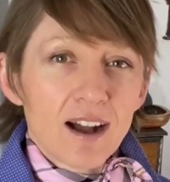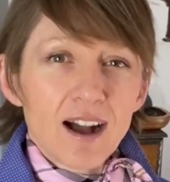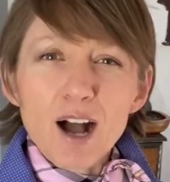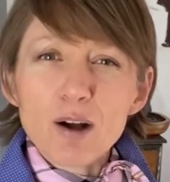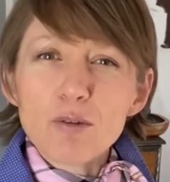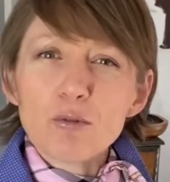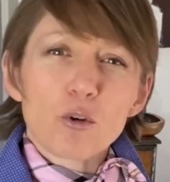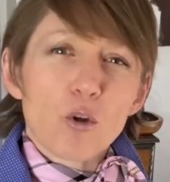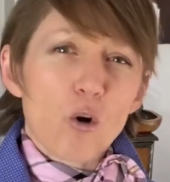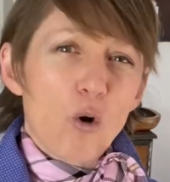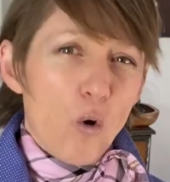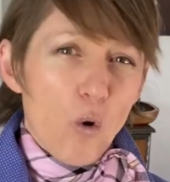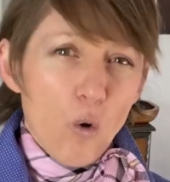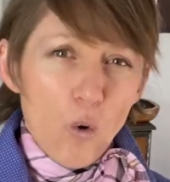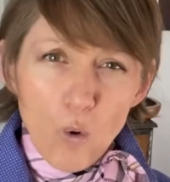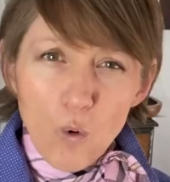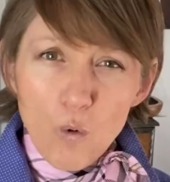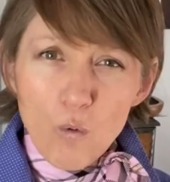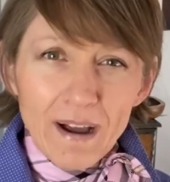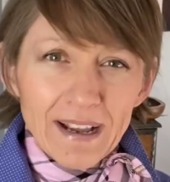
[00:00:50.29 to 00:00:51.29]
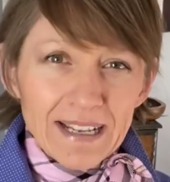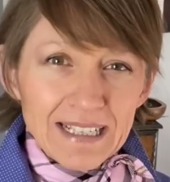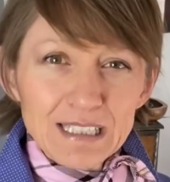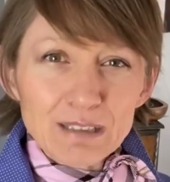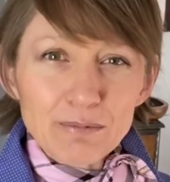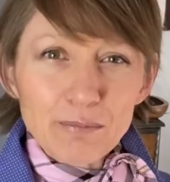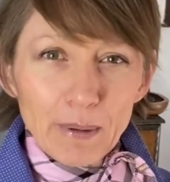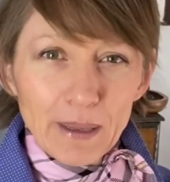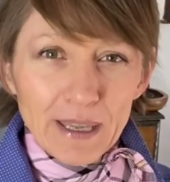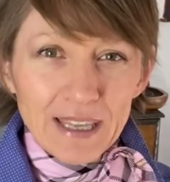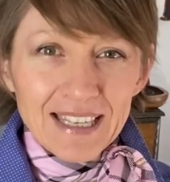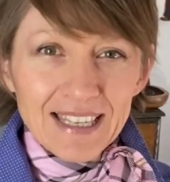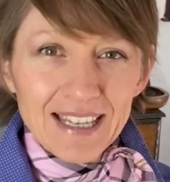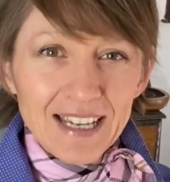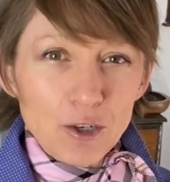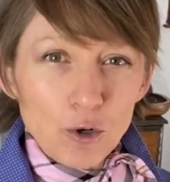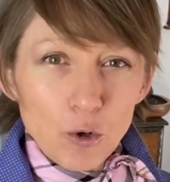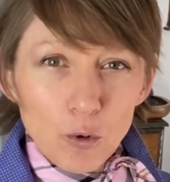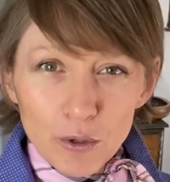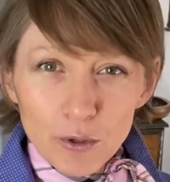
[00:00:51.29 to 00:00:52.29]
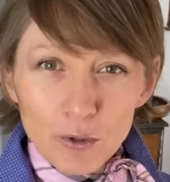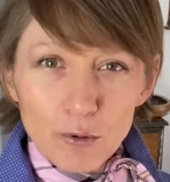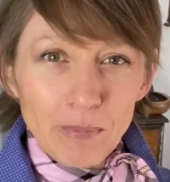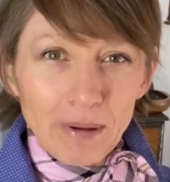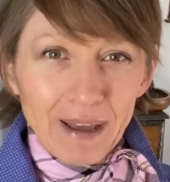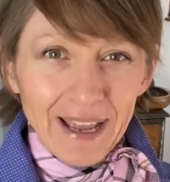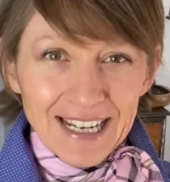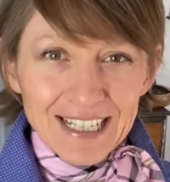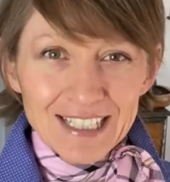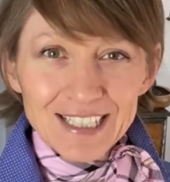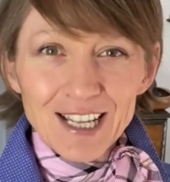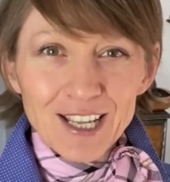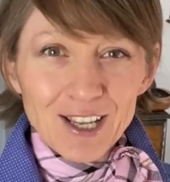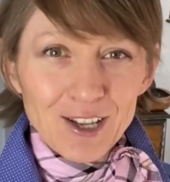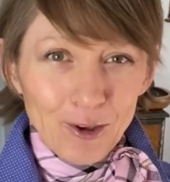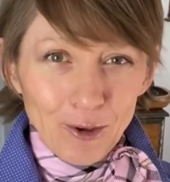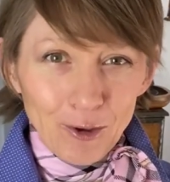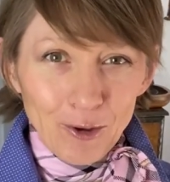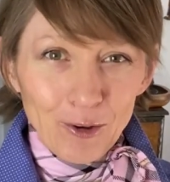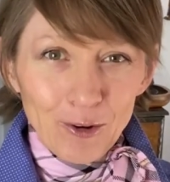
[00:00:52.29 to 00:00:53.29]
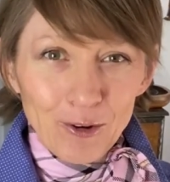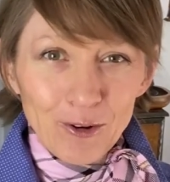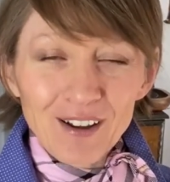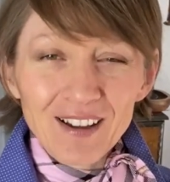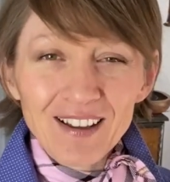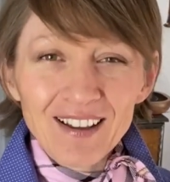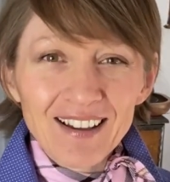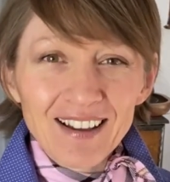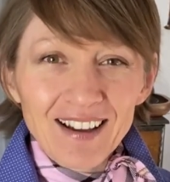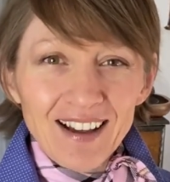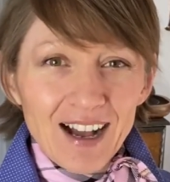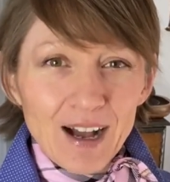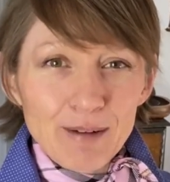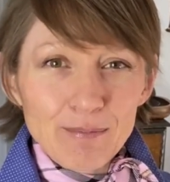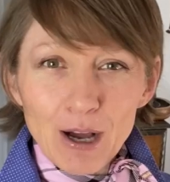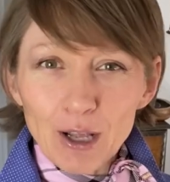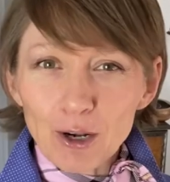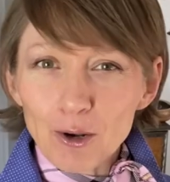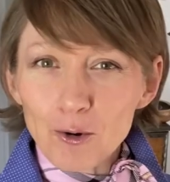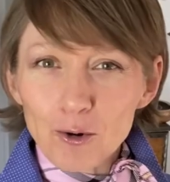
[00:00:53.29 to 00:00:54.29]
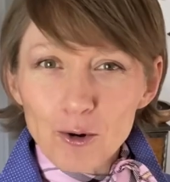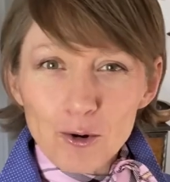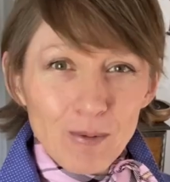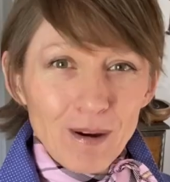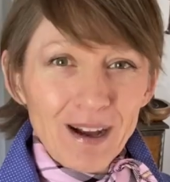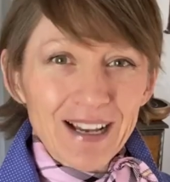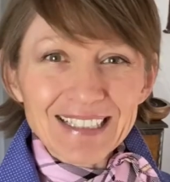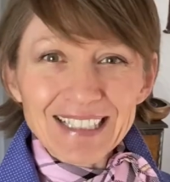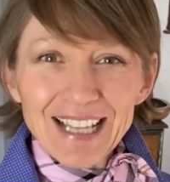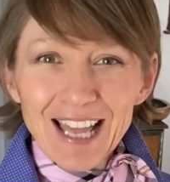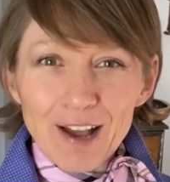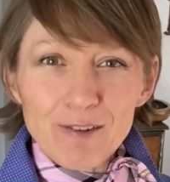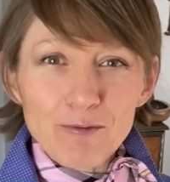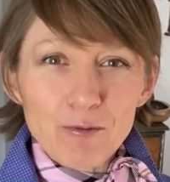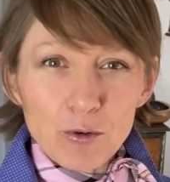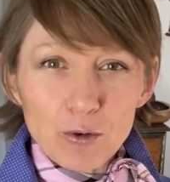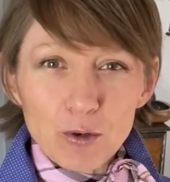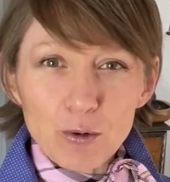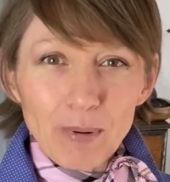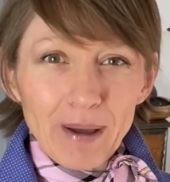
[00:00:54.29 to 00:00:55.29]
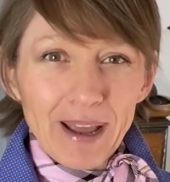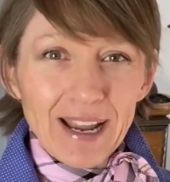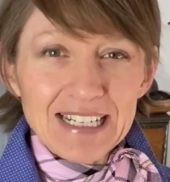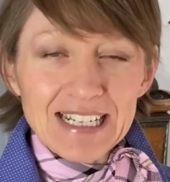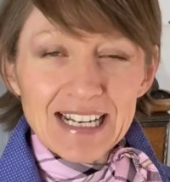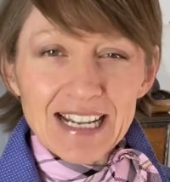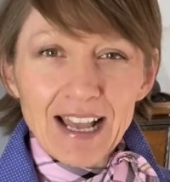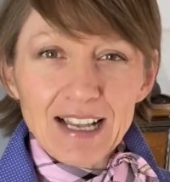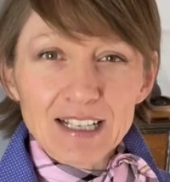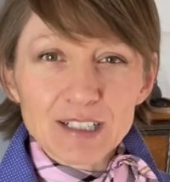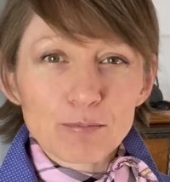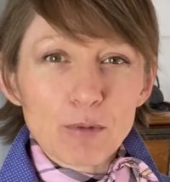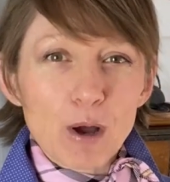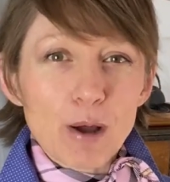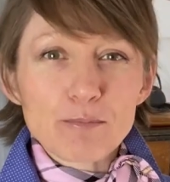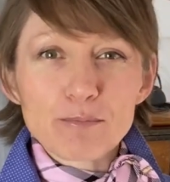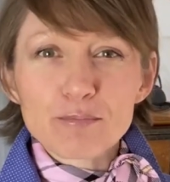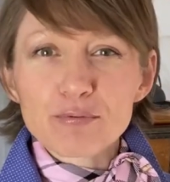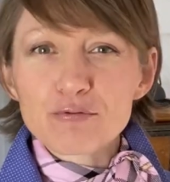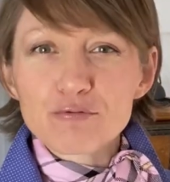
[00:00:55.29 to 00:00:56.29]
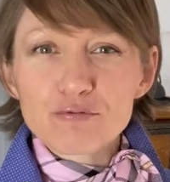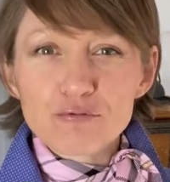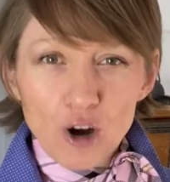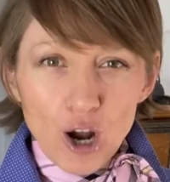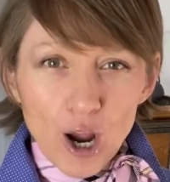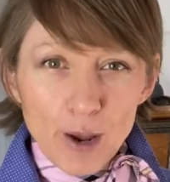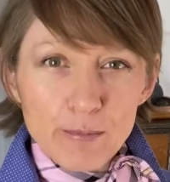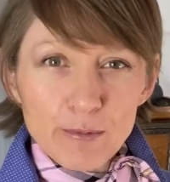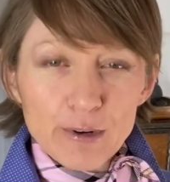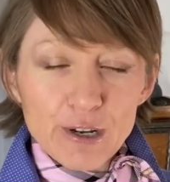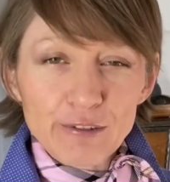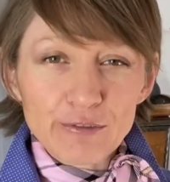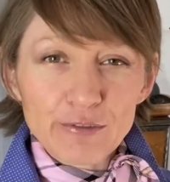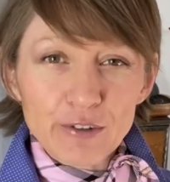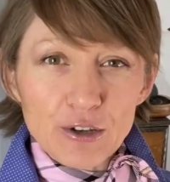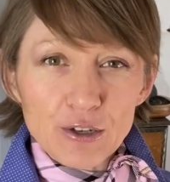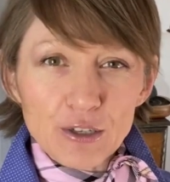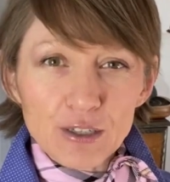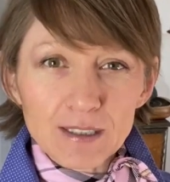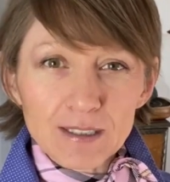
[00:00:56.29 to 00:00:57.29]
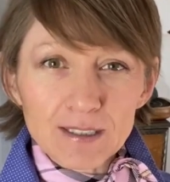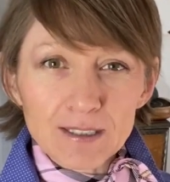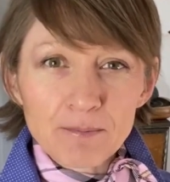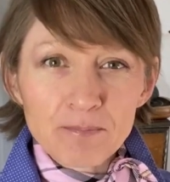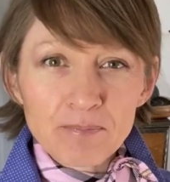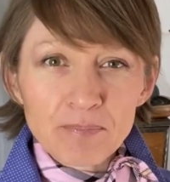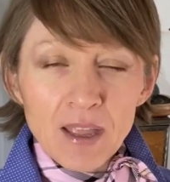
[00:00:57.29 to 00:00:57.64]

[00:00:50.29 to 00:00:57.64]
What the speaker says: I will always be an oil painting girl. I'll always have oil painting as my primary focus.